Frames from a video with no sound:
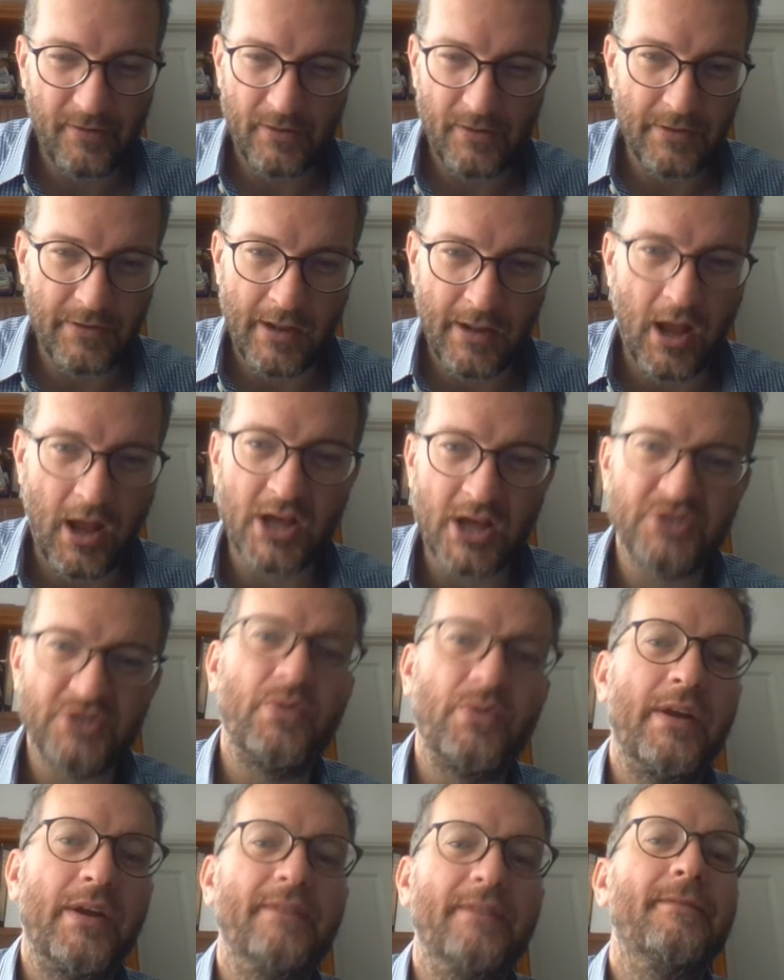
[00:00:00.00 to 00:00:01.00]
the last
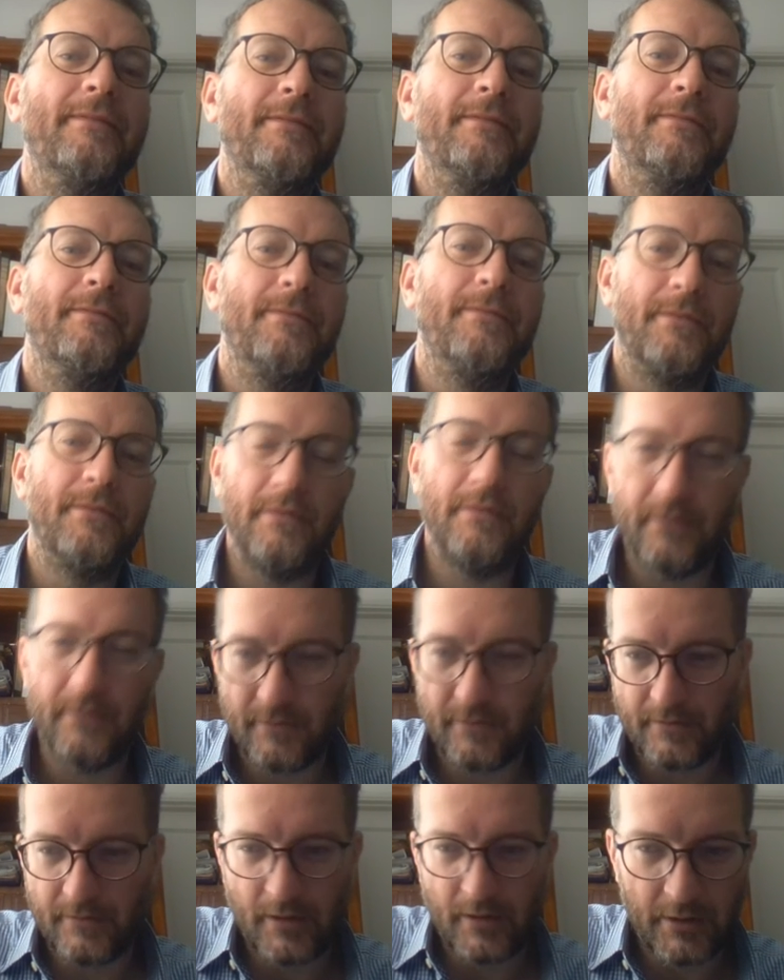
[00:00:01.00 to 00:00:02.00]
one,
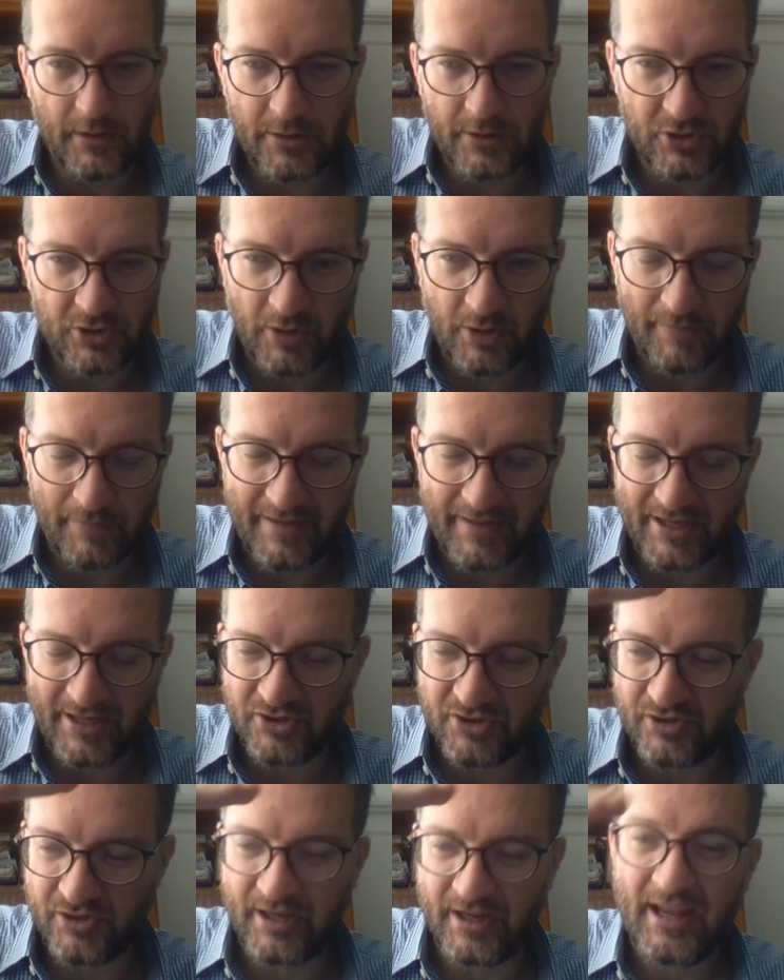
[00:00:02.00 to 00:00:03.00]
the top of the
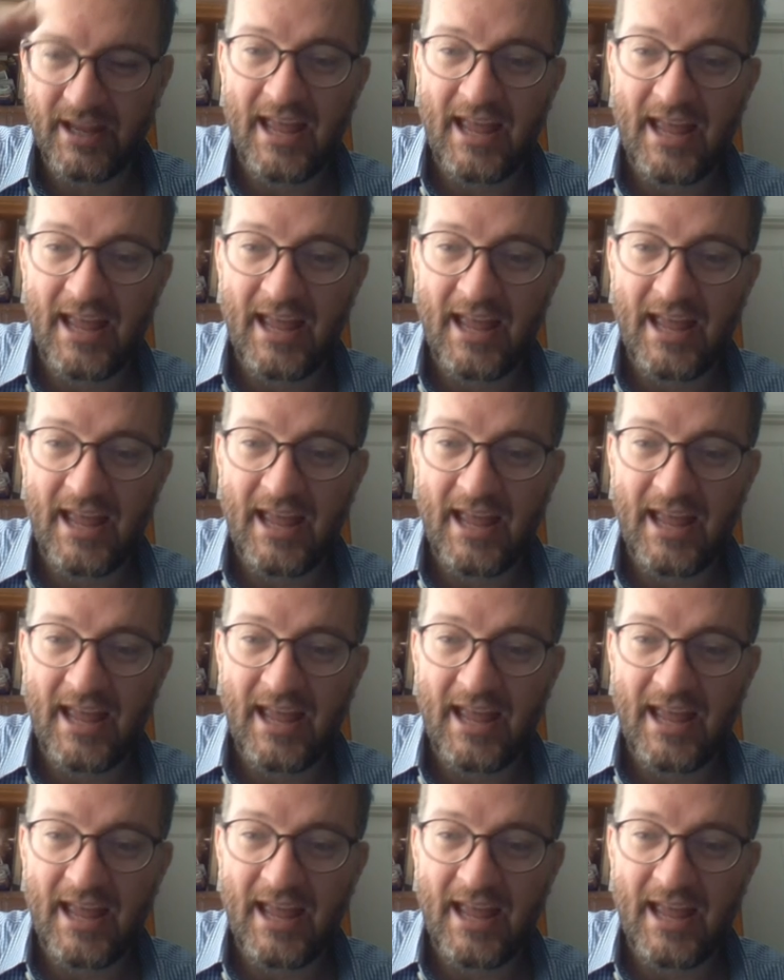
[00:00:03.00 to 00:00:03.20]
entry.